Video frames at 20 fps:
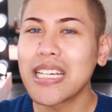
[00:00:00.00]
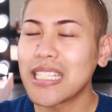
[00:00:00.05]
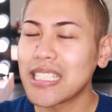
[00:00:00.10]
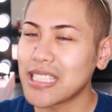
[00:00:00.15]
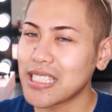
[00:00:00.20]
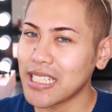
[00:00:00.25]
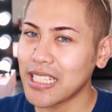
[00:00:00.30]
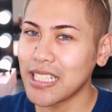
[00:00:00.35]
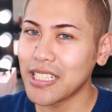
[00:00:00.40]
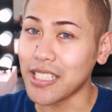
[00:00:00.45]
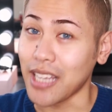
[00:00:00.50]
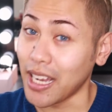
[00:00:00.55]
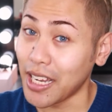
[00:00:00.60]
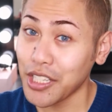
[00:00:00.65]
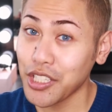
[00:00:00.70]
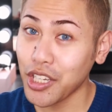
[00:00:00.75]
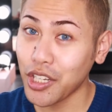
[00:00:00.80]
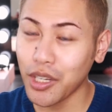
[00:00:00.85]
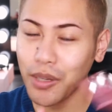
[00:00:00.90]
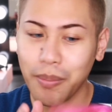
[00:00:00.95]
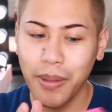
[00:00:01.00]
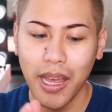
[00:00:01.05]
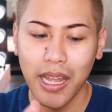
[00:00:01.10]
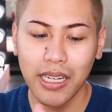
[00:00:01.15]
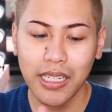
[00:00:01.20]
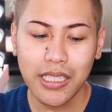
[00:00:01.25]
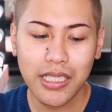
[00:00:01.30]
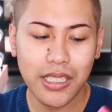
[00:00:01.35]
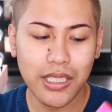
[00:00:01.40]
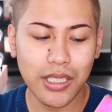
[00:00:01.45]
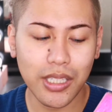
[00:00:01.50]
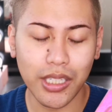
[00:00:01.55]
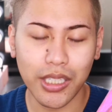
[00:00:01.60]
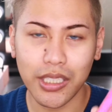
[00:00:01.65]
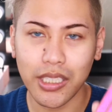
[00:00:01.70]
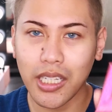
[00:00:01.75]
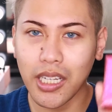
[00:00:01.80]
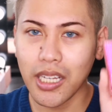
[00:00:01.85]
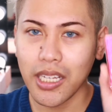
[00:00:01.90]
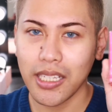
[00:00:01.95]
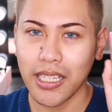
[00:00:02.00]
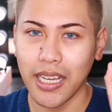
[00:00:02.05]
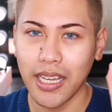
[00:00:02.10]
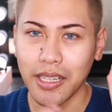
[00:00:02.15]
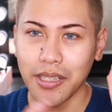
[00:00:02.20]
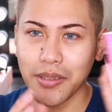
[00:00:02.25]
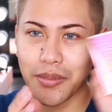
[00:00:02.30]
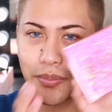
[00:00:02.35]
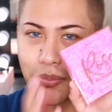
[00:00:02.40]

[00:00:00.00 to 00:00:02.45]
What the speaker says: Stila's eyeshadow palette. So yeah,